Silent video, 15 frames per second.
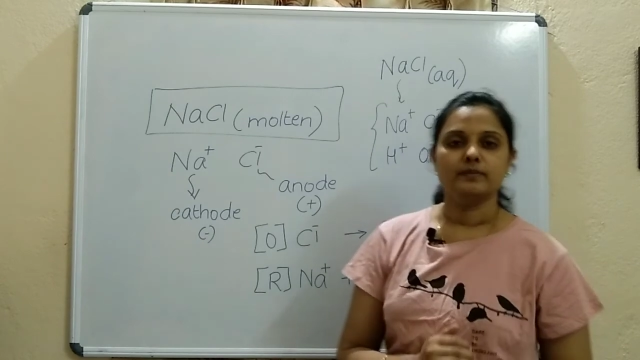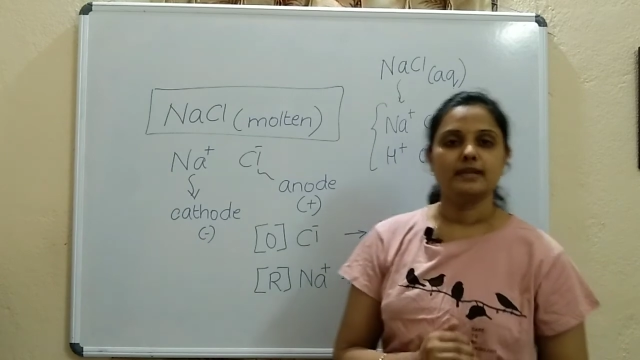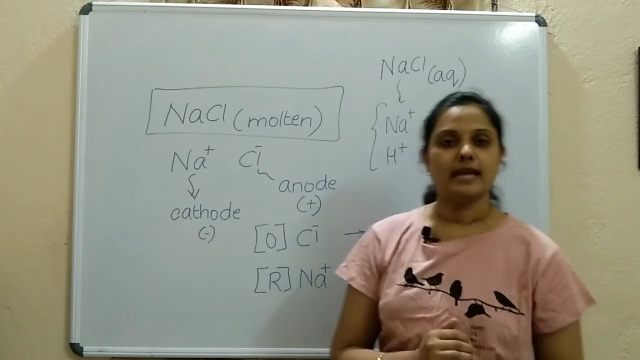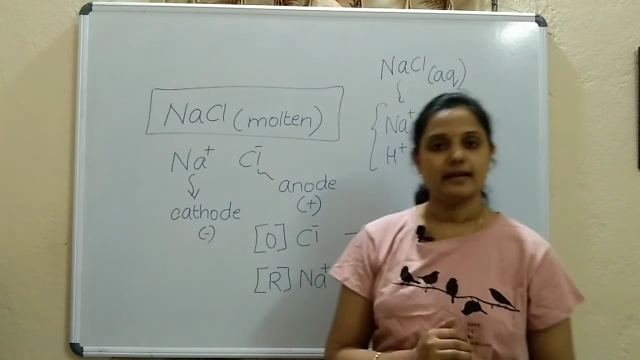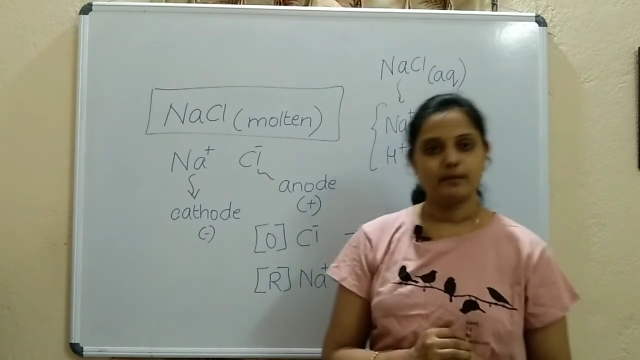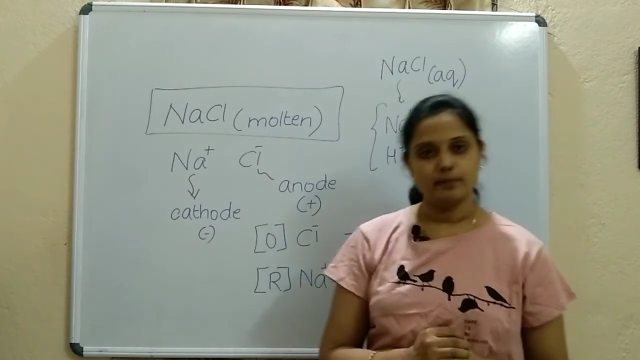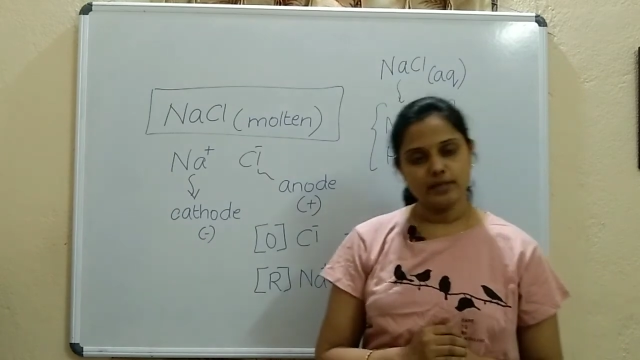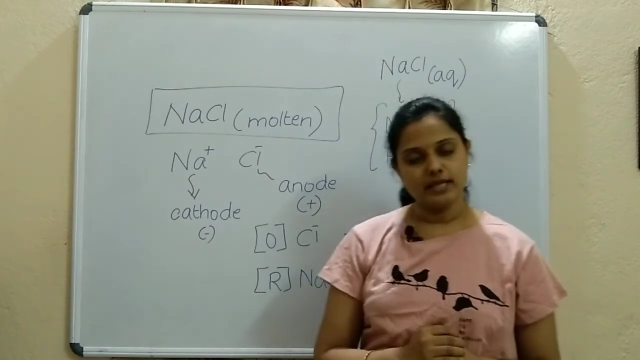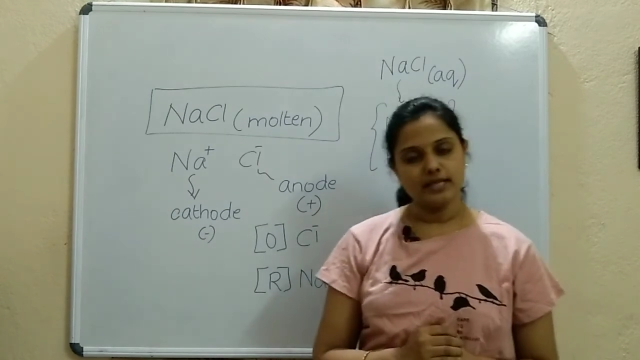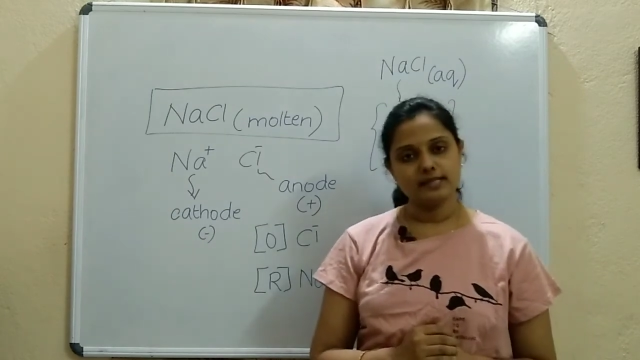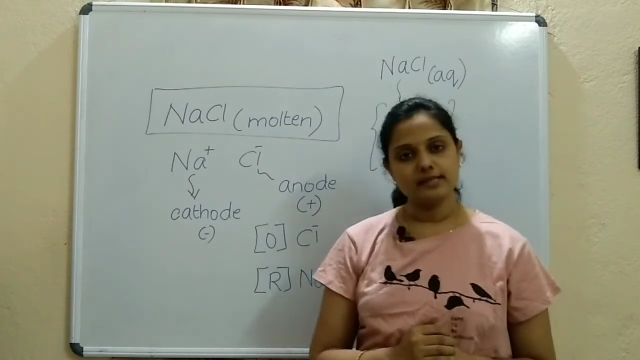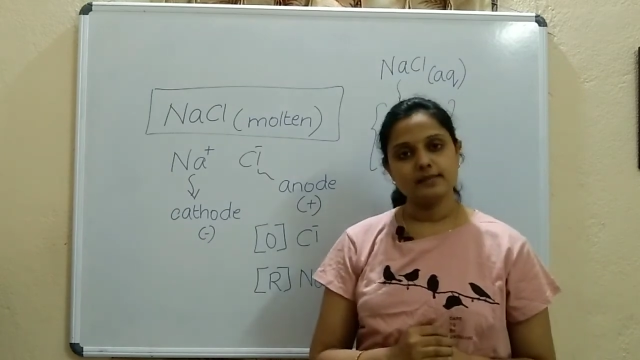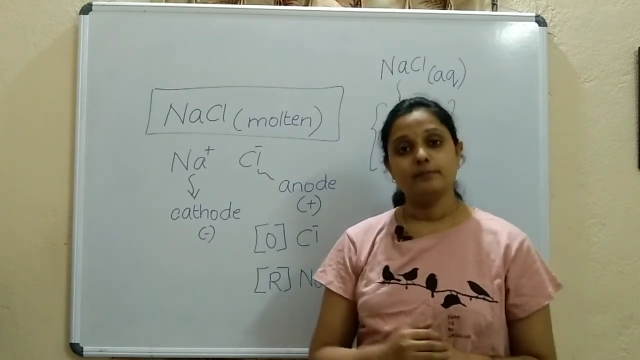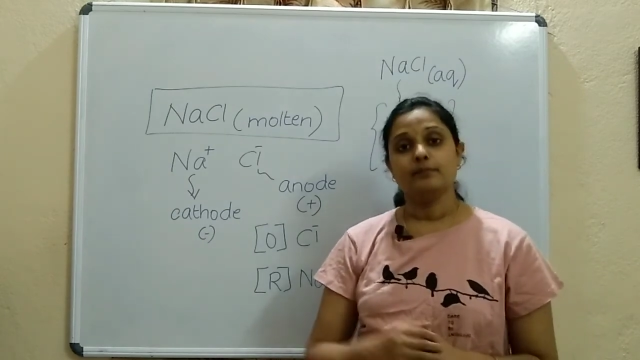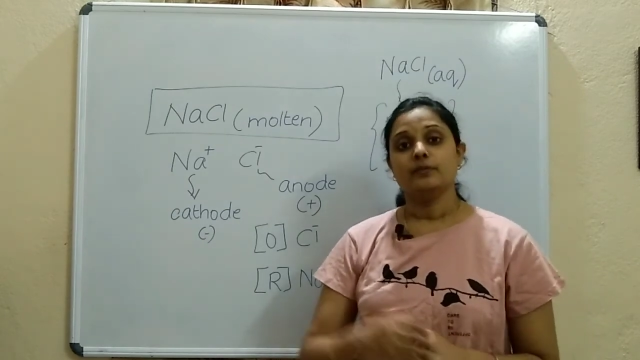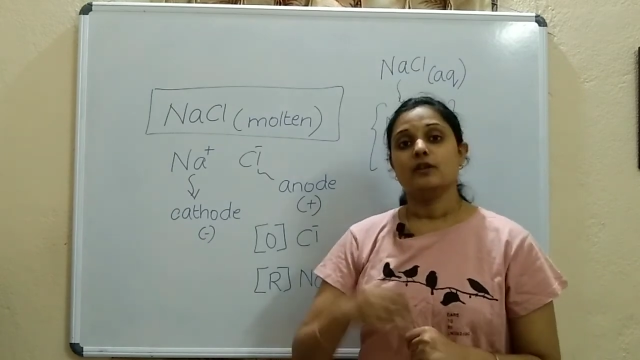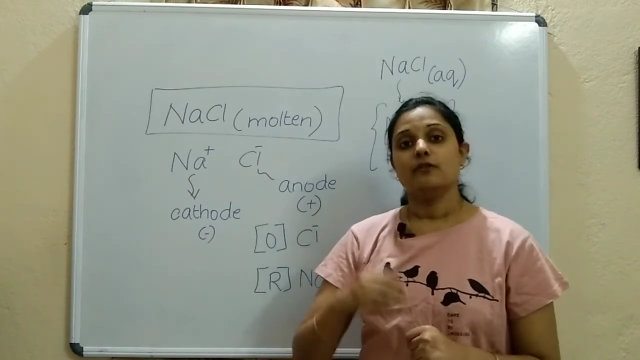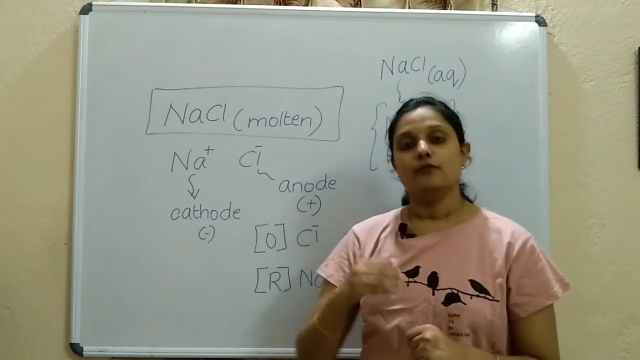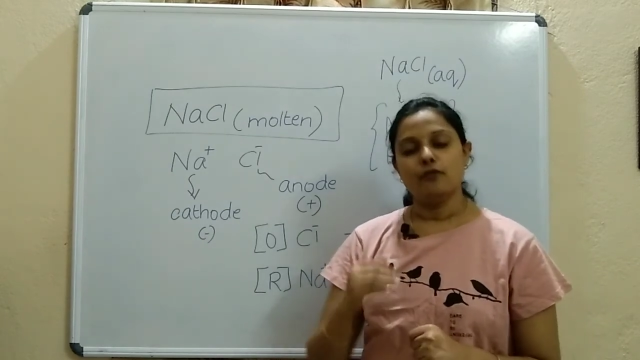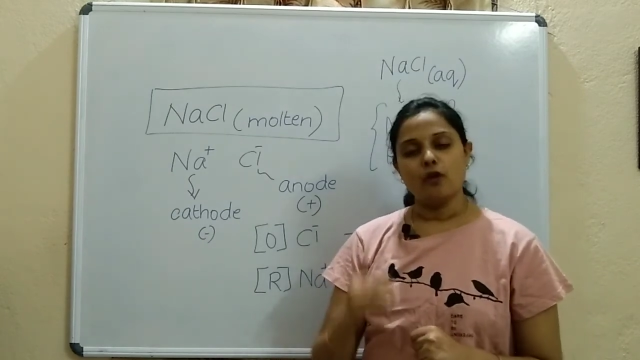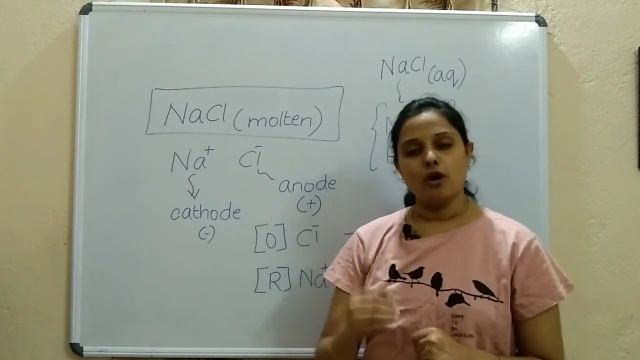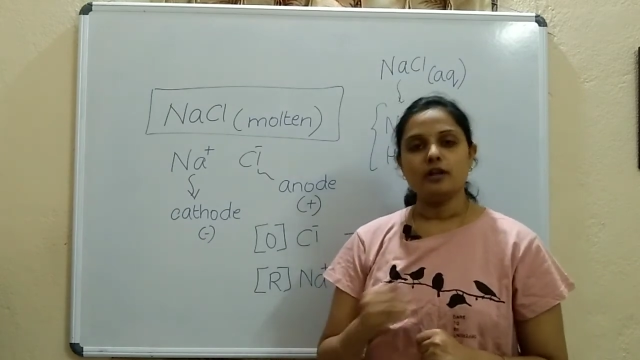that means
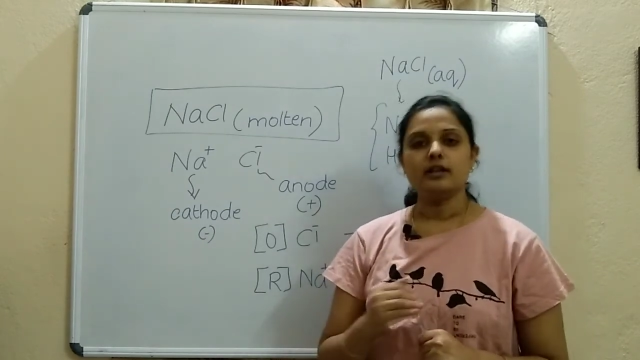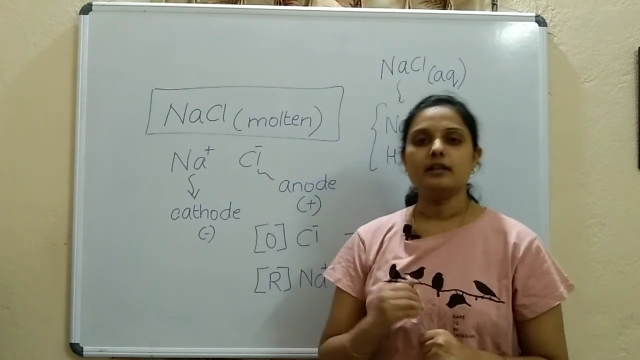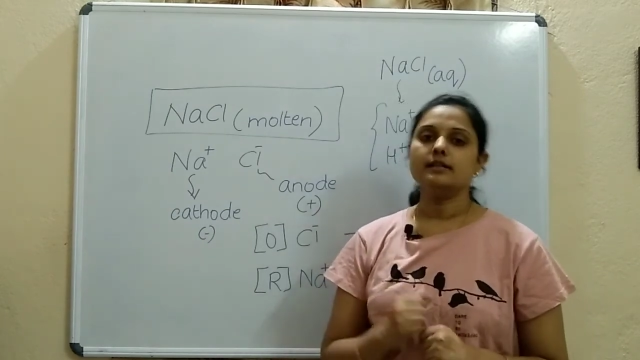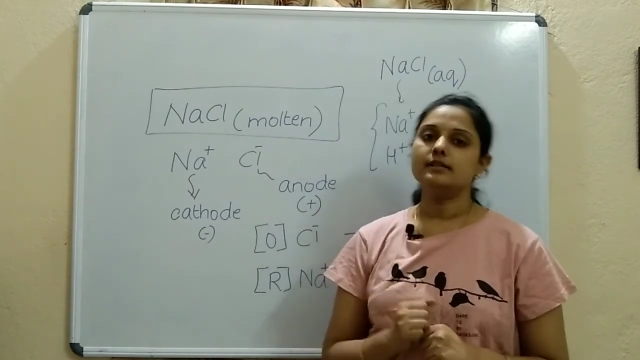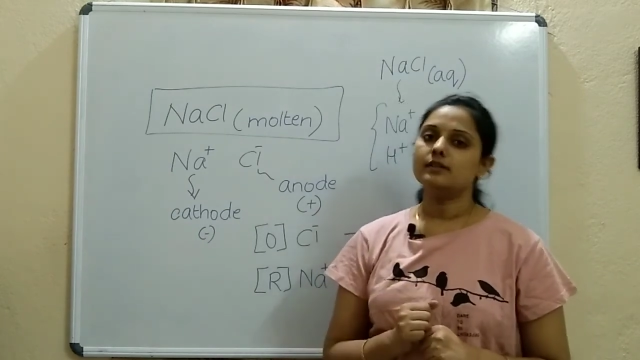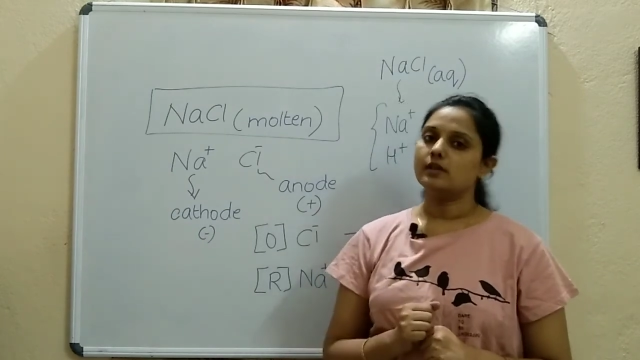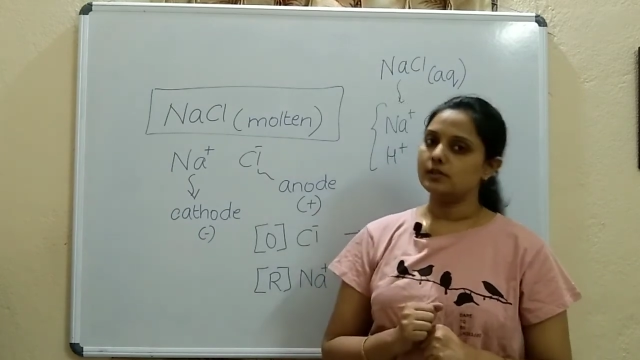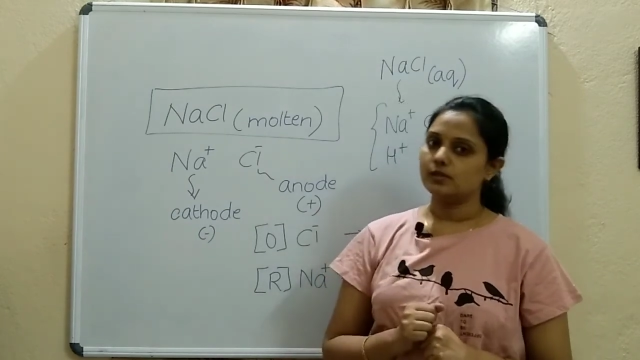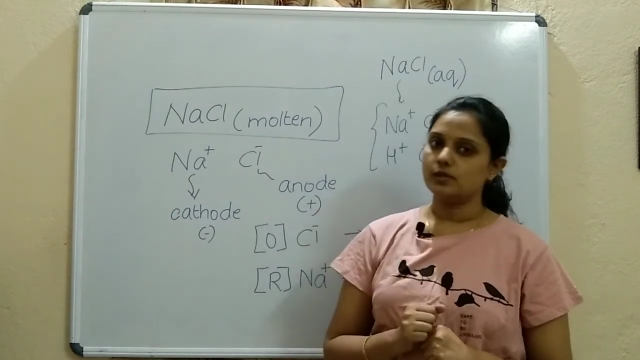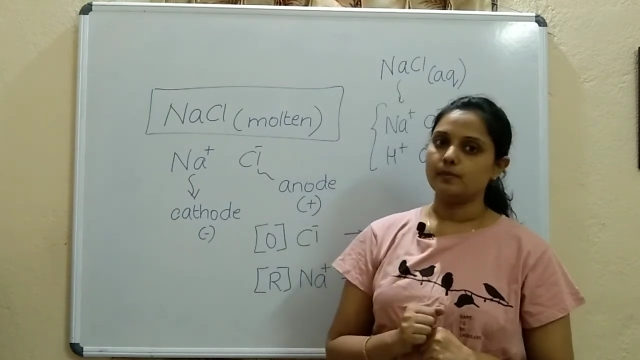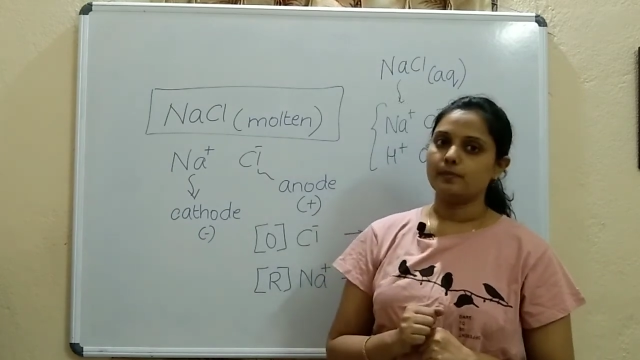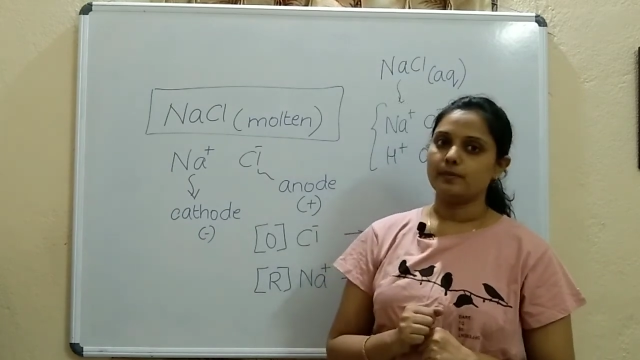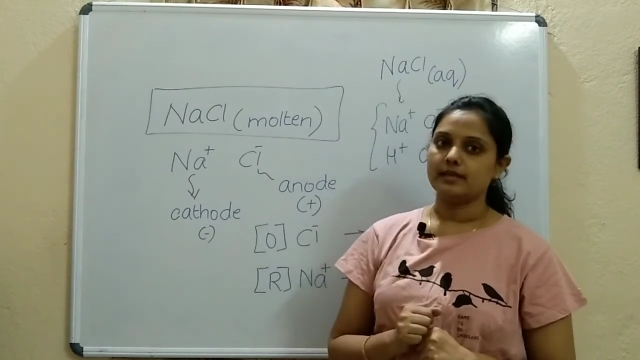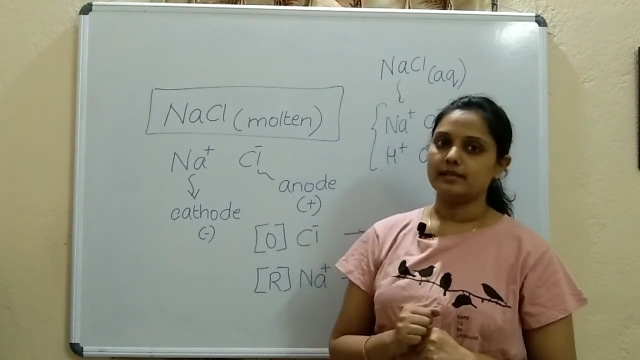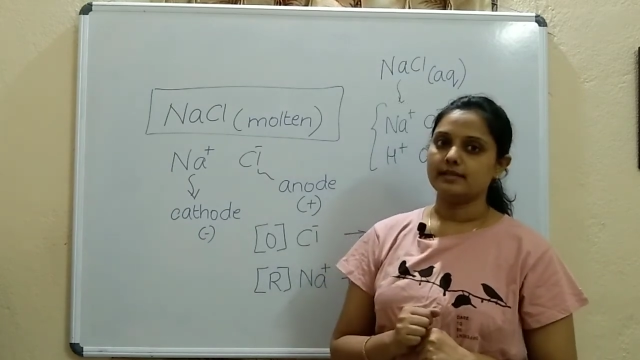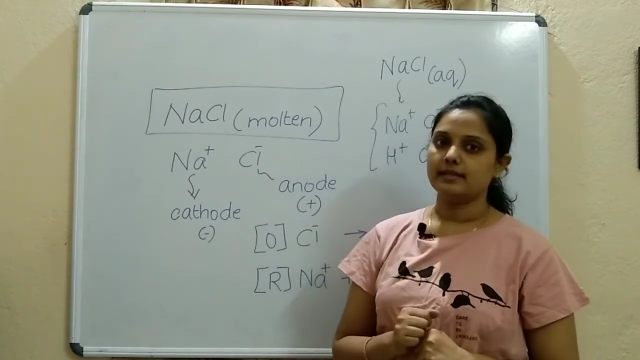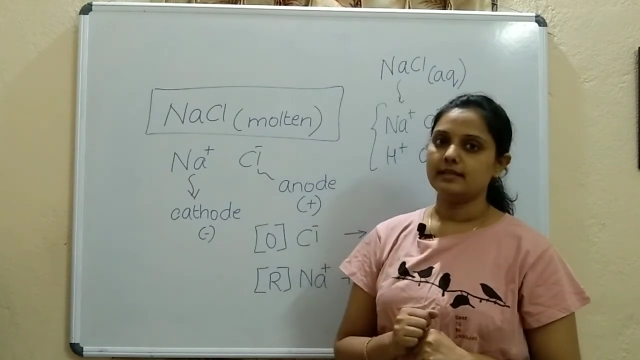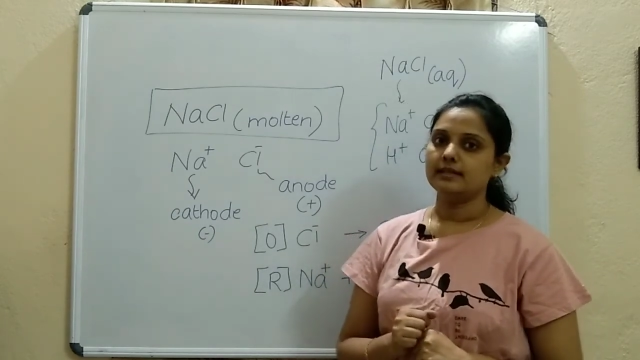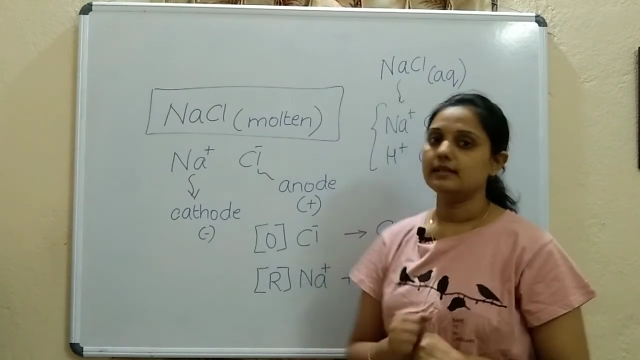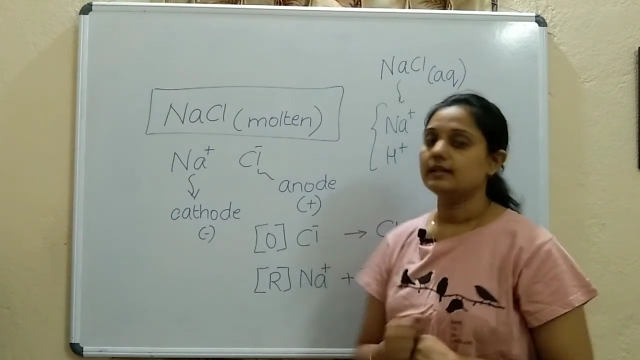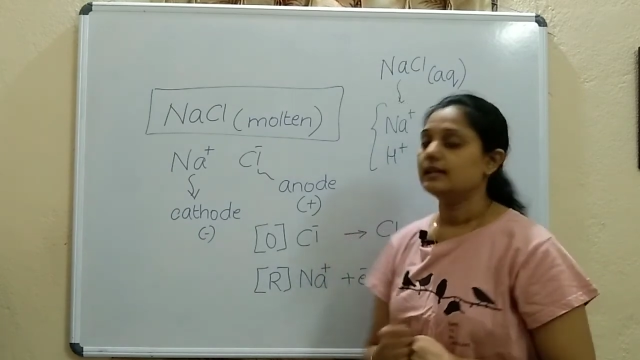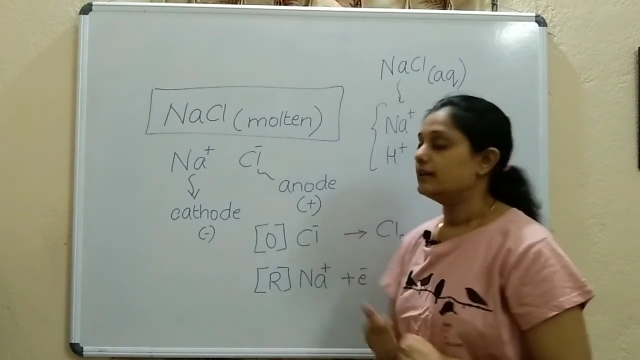water is also
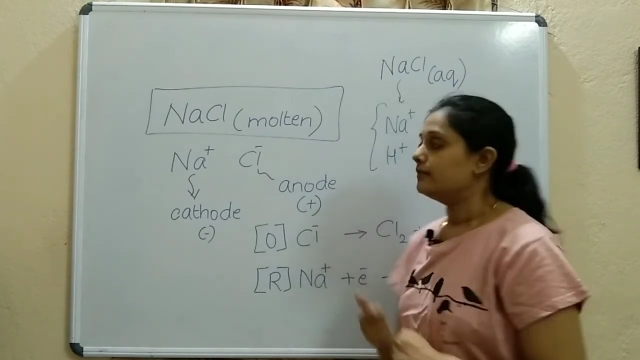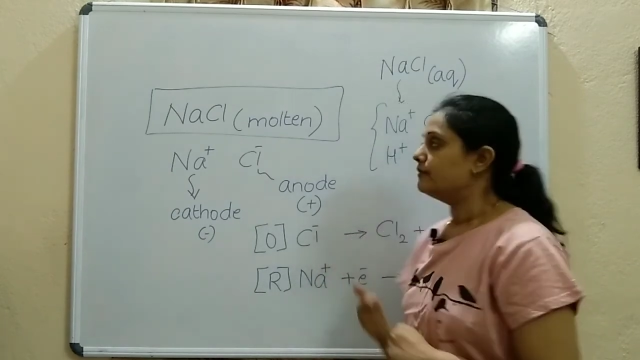present,